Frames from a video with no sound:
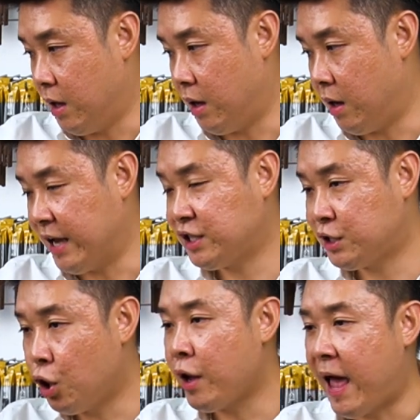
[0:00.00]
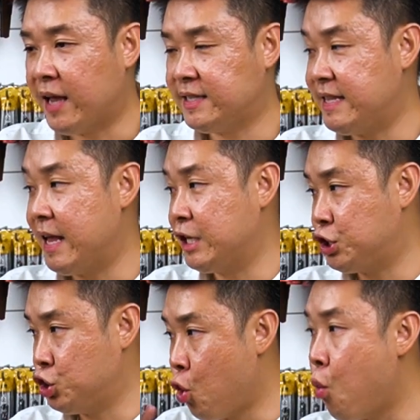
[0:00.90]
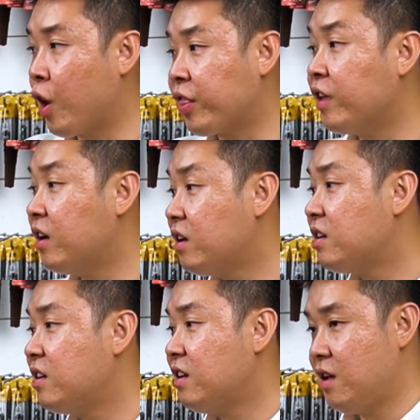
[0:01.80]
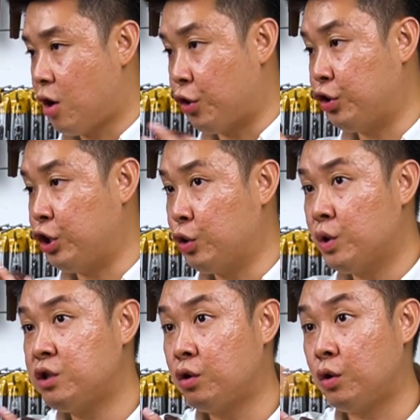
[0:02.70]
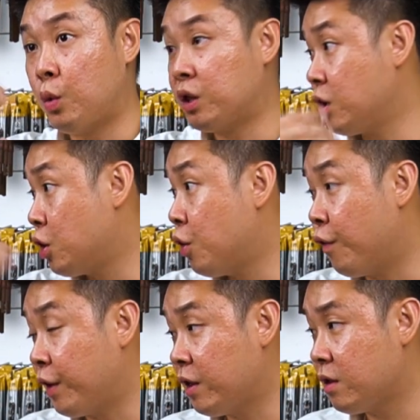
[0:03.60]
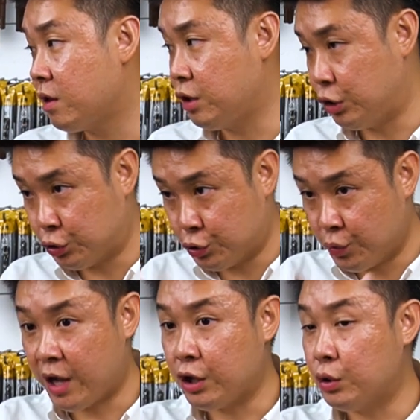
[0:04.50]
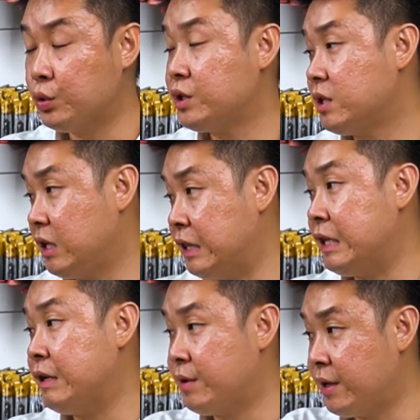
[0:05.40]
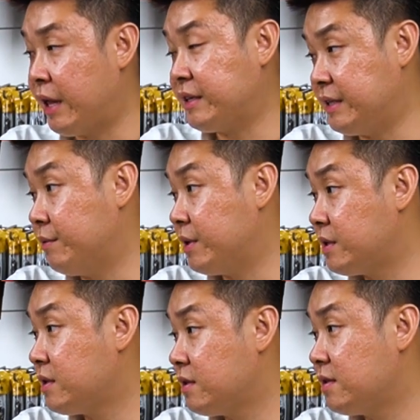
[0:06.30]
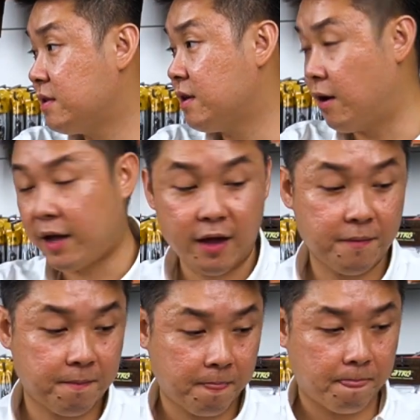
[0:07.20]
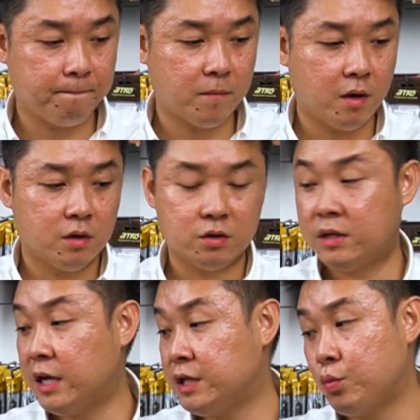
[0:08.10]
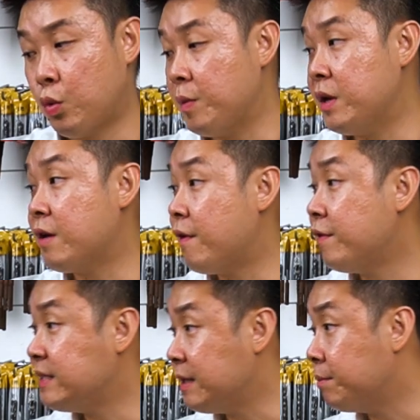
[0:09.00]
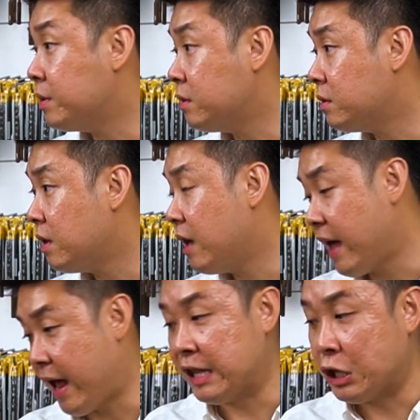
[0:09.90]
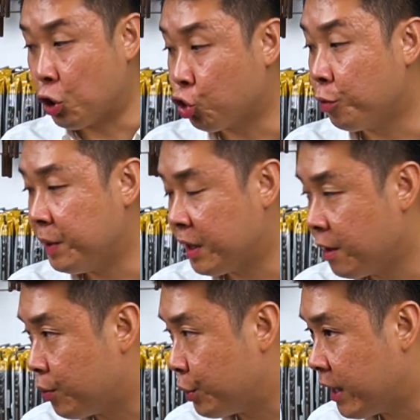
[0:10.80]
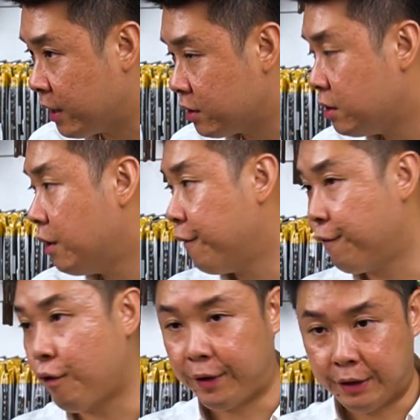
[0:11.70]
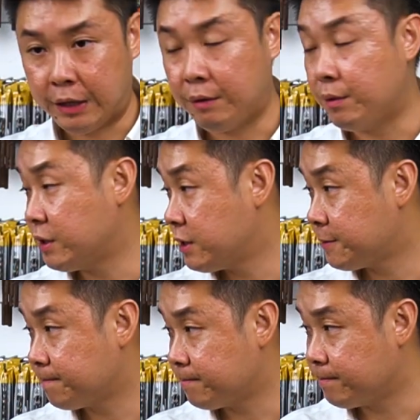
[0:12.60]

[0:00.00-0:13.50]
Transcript: as long as there is no water, continuous water go for it, you still can use interior and exteriors. Okay? So this will be a very simple and economical product for interiors.